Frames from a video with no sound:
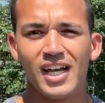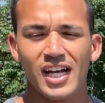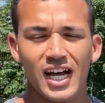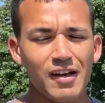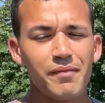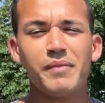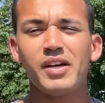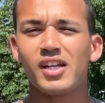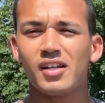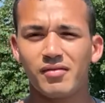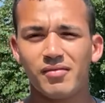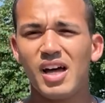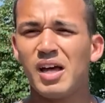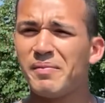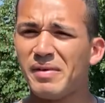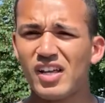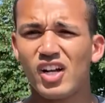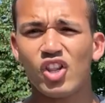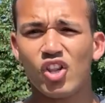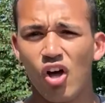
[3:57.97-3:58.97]
I've met a I
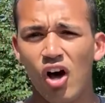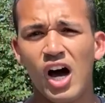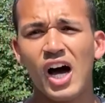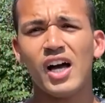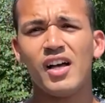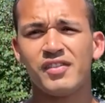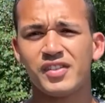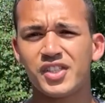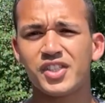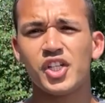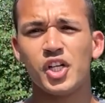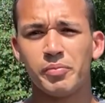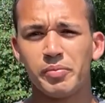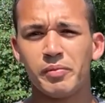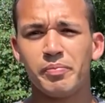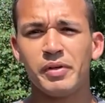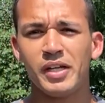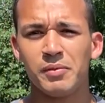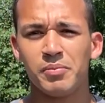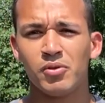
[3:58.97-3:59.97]
met a lot of
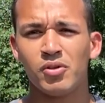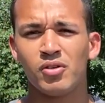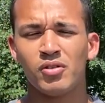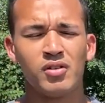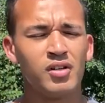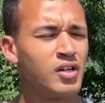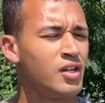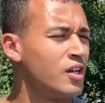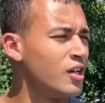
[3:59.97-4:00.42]
stupid people.